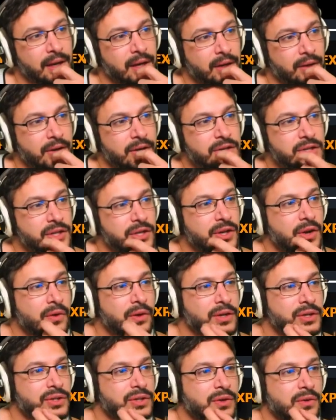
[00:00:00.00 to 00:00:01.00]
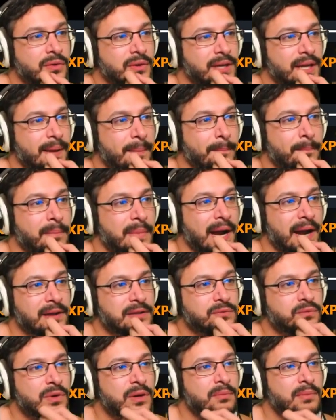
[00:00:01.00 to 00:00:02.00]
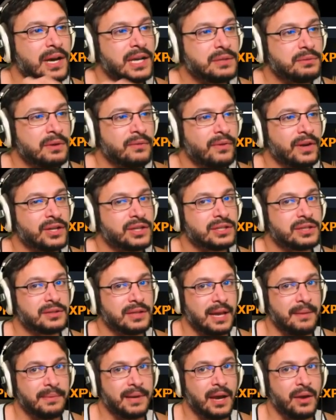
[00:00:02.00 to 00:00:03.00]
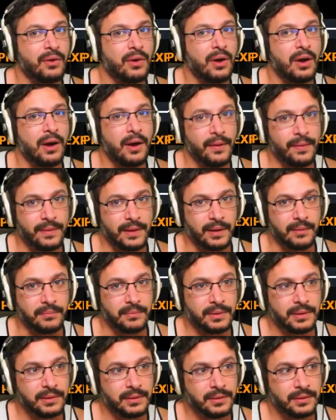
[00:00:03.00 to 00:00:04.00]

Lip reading: Creatures you don't control get -1/-1 for each slime counter on them.